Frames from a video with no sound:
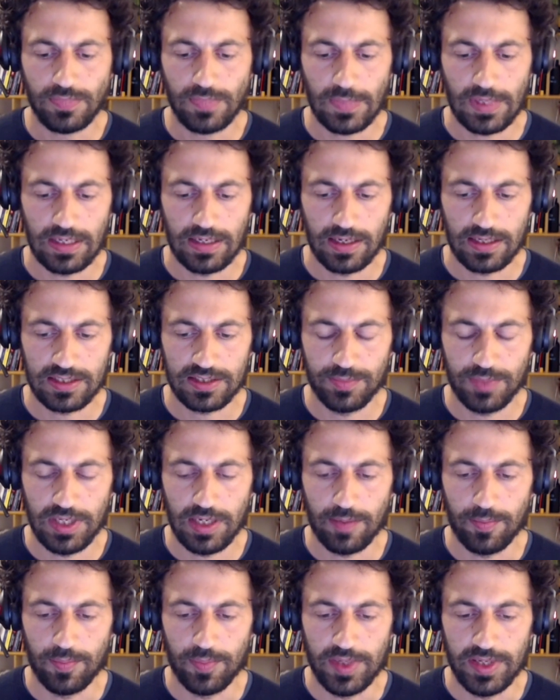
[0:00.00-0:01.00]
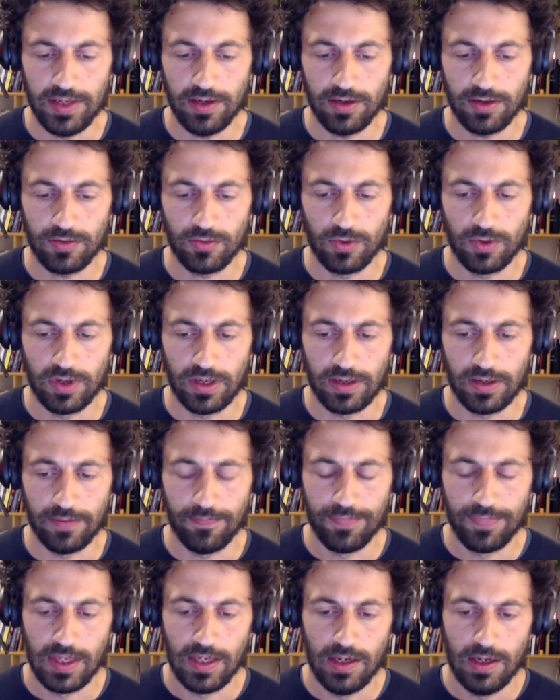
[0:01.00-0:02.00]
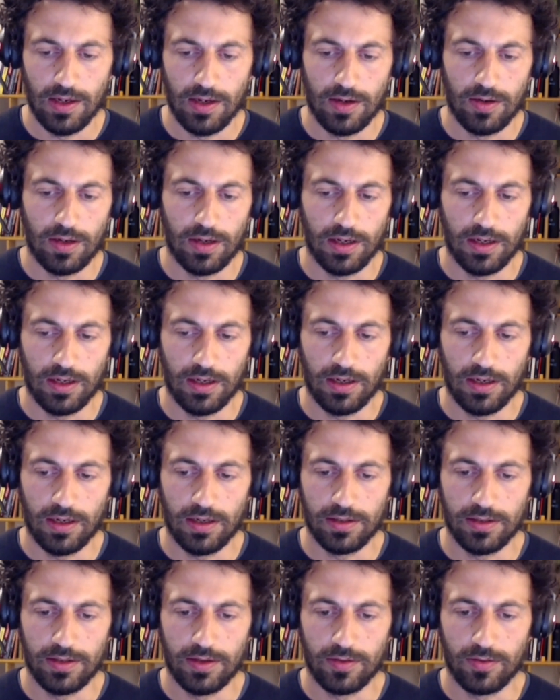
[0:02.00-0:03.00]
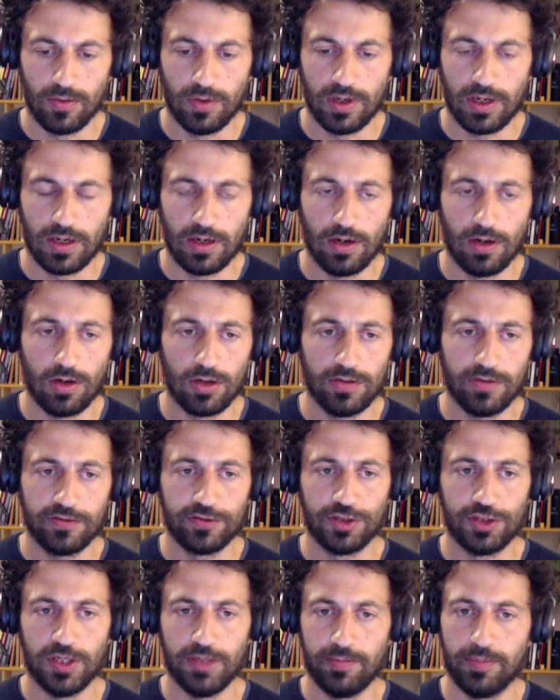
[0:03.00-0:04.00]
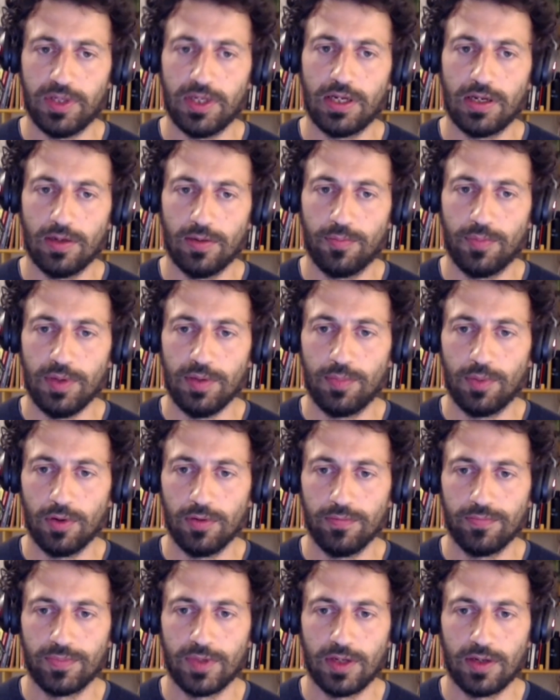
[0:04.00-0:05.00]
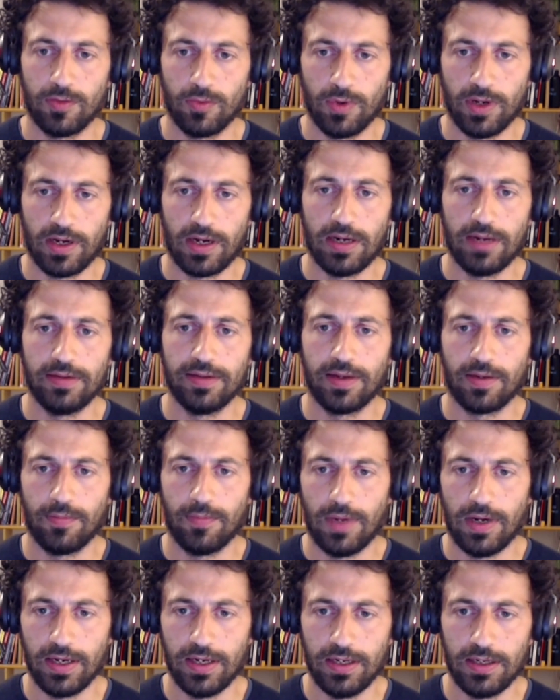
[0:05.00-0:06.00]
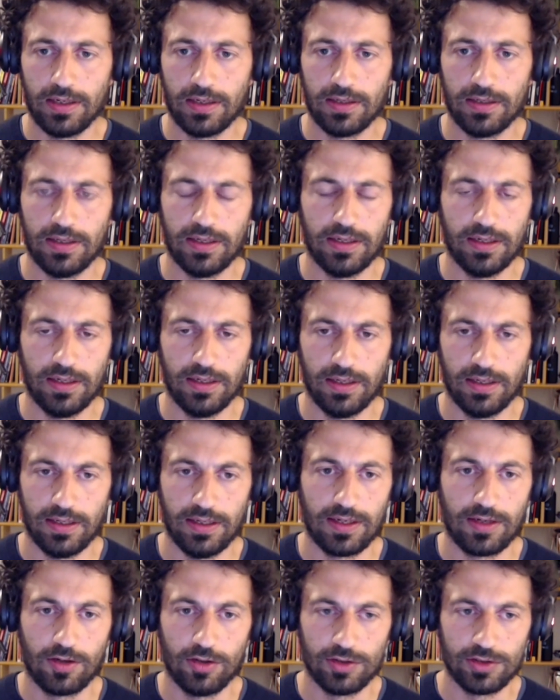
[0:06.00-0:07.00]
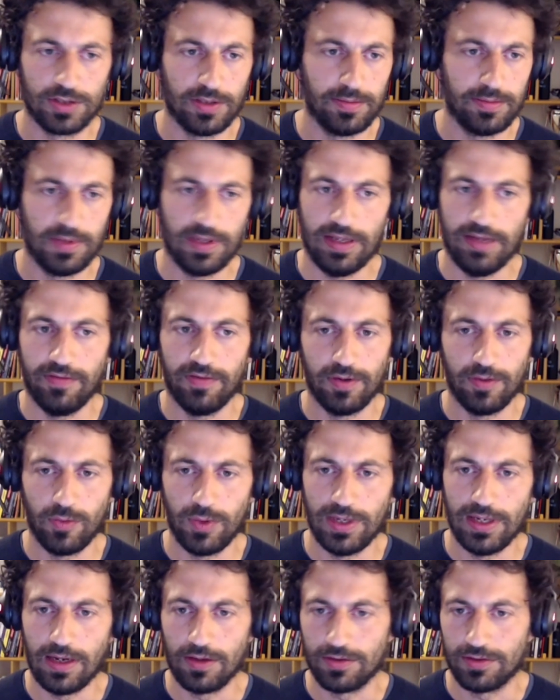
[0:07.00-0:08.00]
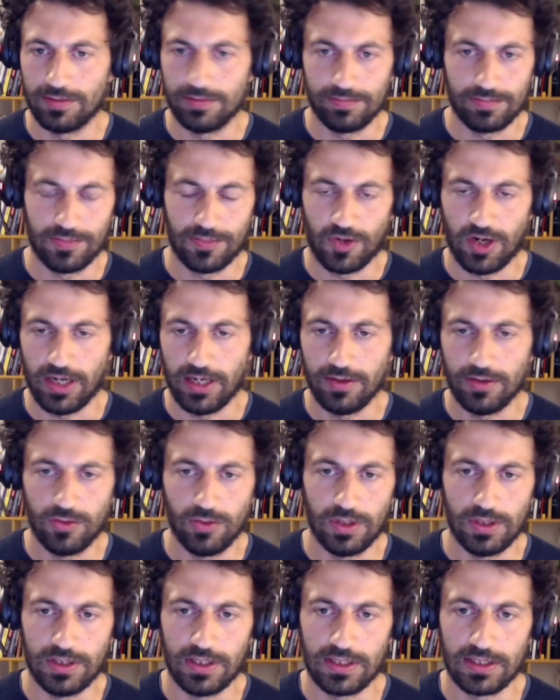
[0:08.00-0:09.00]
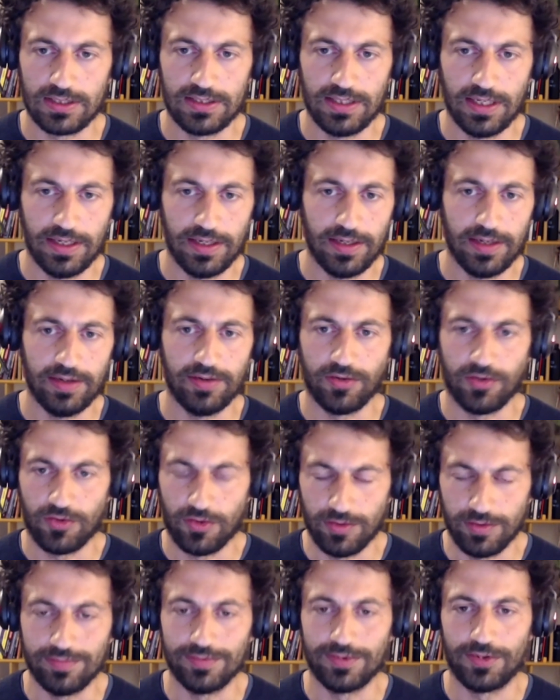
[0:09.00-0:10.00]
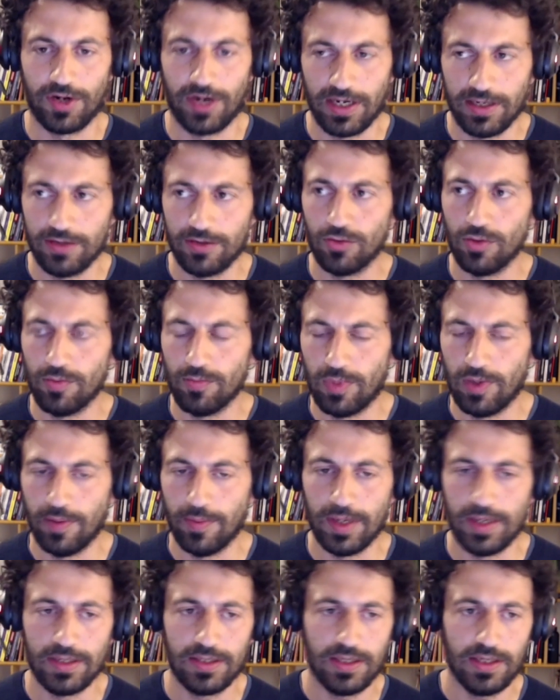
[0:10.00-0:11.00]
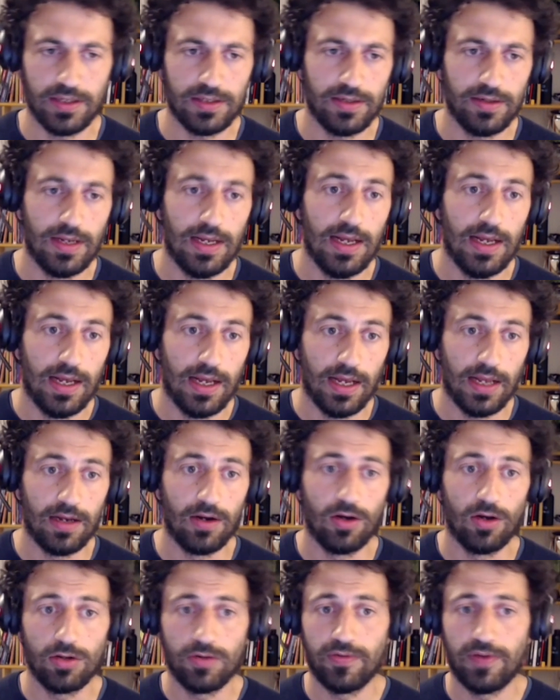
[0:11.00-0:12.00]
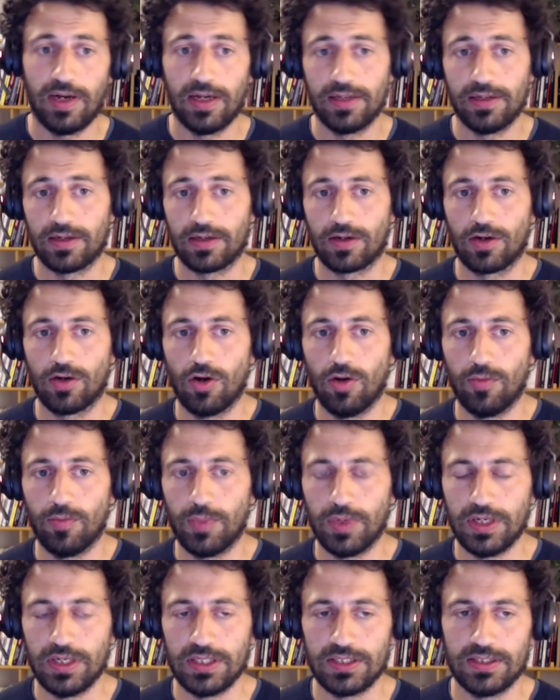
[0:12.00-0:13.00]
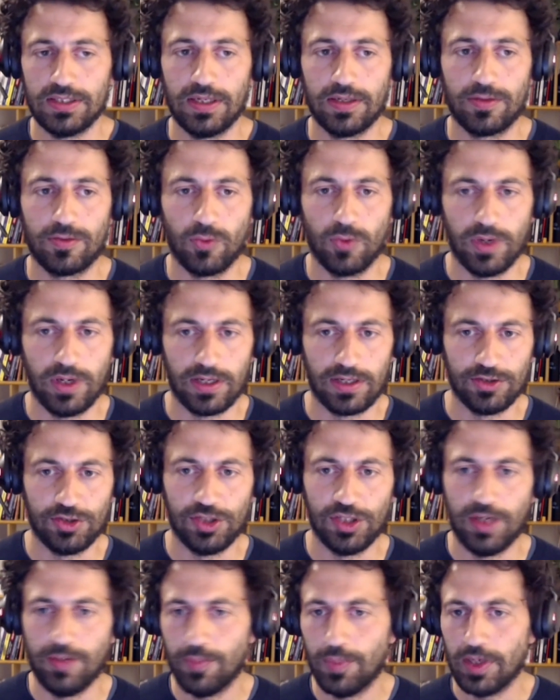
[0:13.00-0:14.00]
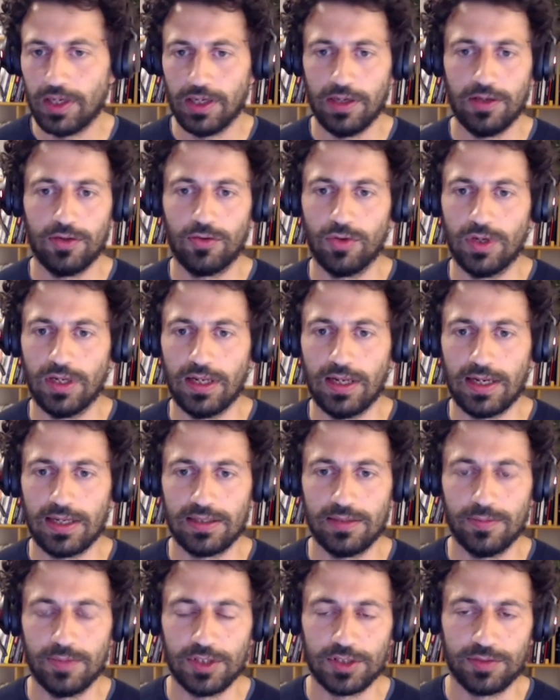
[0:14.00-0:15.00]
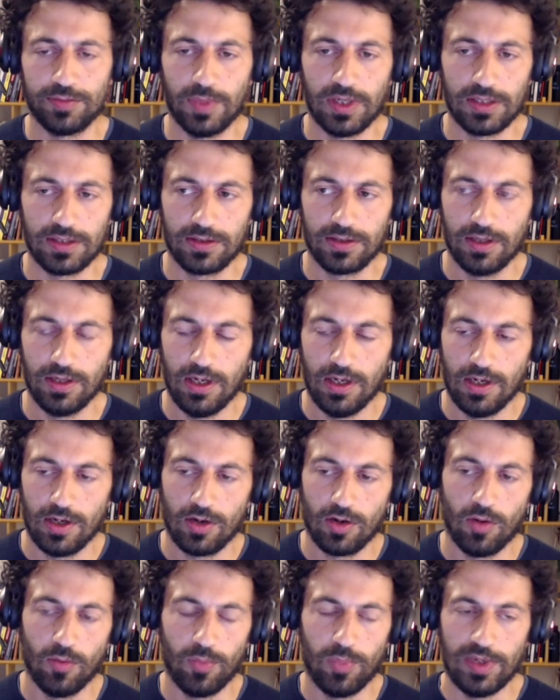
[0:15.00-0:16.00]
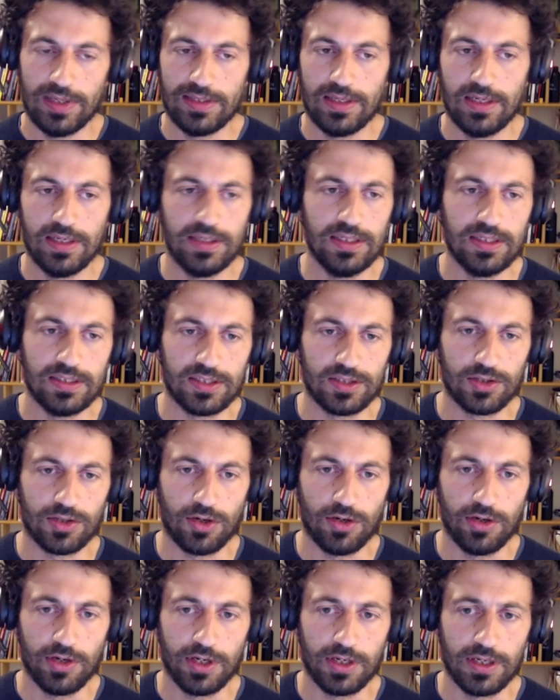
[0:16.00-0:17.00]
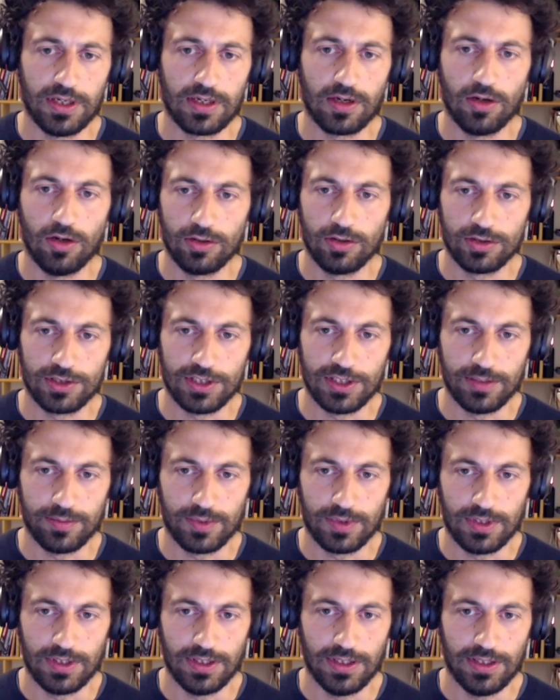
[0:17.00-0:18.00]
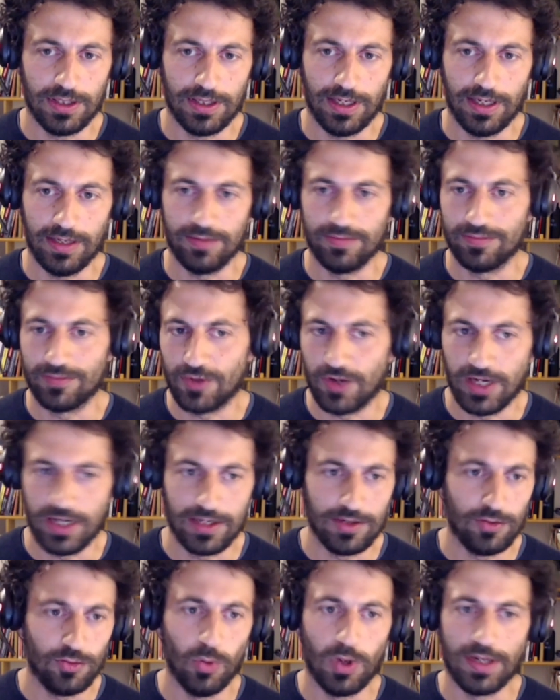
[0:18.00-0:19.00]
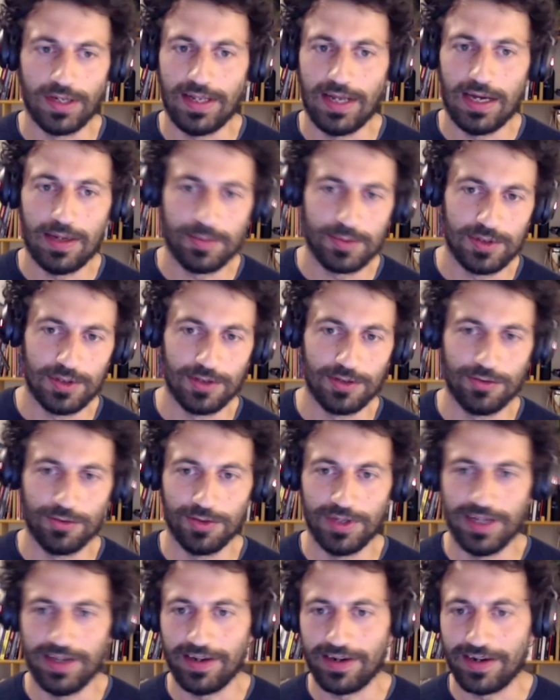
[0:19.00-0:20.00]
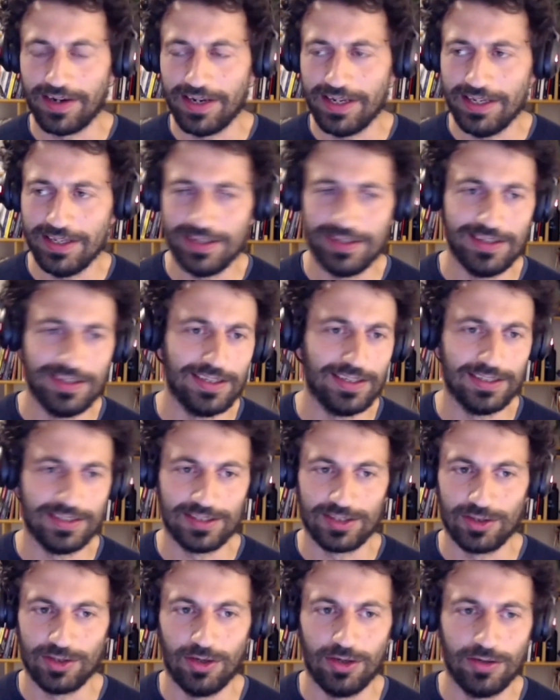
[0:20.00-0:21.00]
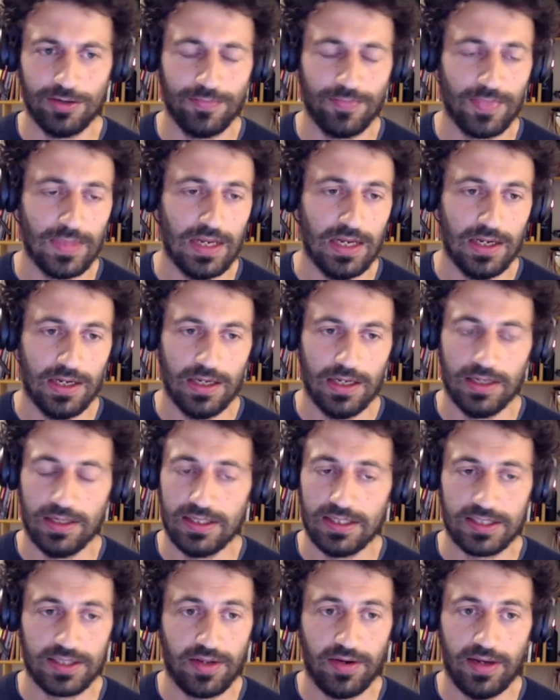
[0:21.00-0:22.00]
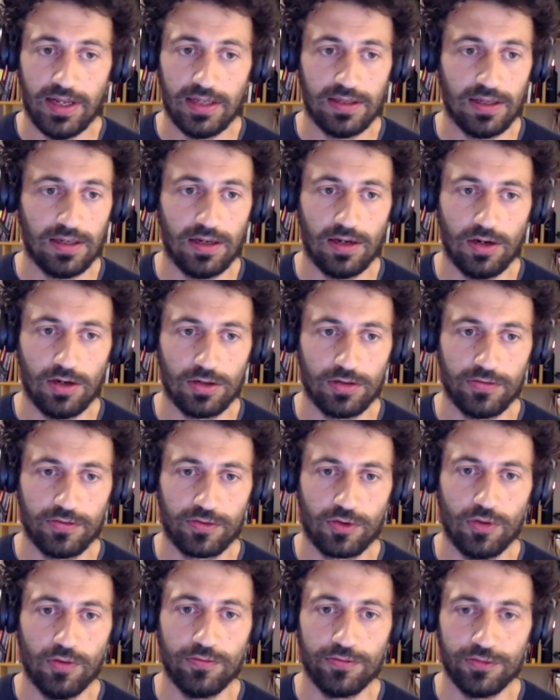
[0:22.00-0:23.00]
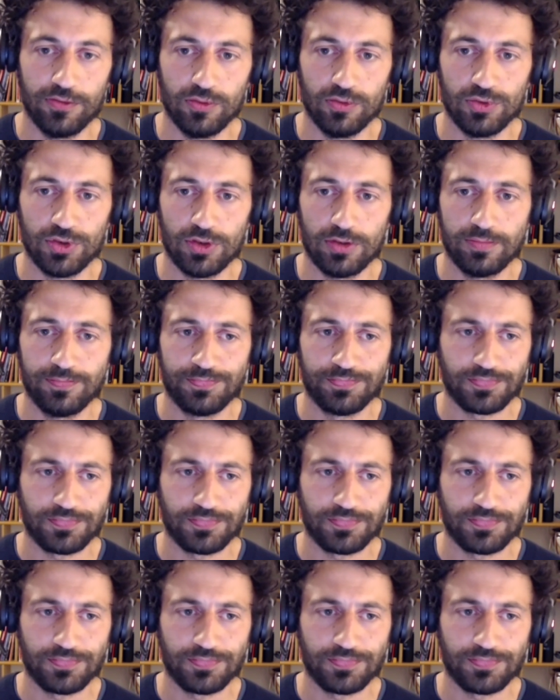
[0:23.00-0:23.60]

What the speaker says: has been a period where there were a lot of skeptical people that were undermining the concept, even without trying to understand and trying to implement it. And a lot of other companies that were jumping into the data mesh, but completely destroying the concept and trying to adapt to their need and so on. And this created a lot of confusion.